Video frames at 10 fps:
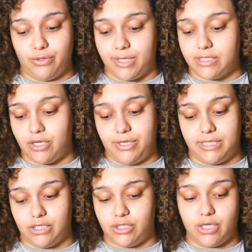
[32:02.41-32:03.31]
That's all you need
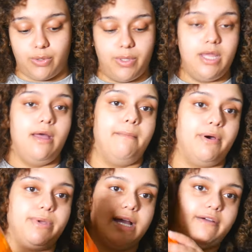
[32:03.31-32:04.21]
to do. But
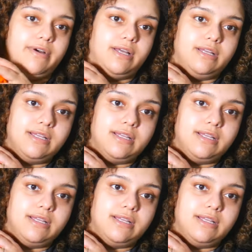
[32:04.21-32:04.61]
we have a